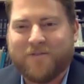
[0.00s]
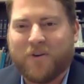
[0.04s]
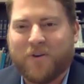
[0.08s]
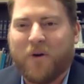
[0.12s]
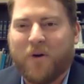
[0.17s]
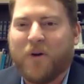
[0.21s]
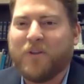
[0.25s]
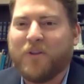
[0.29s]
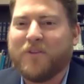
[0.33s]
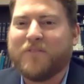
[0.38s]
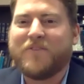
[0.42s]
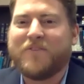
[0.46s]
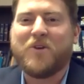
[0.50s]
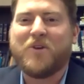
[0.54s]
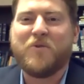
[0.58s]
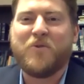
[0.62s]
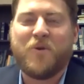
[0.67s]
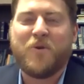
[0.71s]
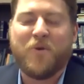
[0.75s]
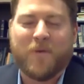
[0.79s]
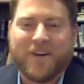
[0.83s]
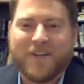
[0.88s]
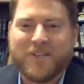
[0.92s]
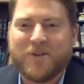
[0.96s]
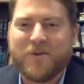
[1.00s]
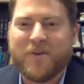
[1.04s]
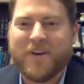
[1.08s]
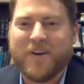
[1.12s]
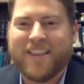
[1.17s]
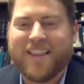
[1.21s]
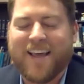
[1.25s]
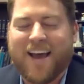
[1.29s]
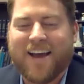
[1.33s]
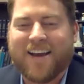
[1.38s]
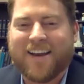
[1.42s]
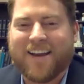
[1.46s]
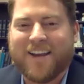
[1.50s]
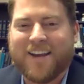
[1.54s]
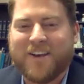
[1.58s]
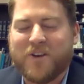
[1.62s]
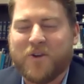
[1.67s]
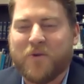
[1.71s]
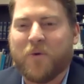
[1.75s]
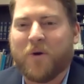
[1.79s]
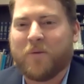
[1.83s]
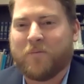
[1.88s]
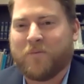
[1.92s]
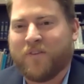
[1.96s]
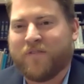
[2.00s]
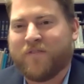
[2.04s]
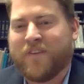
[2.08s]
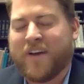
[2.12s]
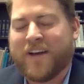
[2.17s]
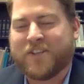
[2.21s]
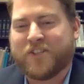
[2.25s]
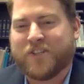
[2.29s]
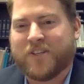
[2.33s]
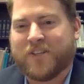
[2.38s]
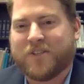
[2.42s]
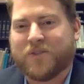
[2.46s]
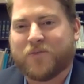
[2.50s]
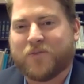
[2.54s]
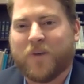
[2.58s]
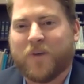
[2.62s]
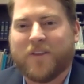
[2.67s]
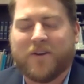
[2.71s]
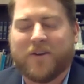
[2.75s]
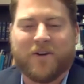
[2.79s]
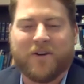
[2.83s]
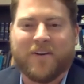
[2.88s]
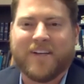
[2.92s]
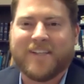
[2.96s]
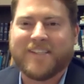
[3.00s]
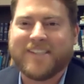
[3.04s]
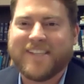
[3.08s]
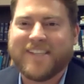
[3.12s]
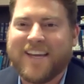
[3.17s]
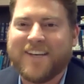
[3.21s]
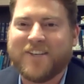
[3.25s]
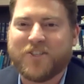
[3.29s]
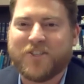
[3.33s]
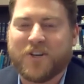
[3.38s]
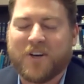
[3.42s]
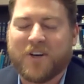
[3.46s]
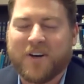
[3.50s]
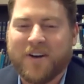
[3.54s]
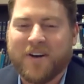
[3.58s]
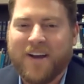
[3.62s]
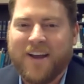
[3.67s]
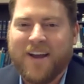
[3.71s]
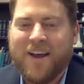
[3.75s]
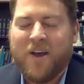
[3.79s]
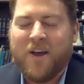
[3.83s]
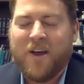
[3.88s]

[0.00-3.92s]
for all of you who are doing that in your professions, whether you're a teacher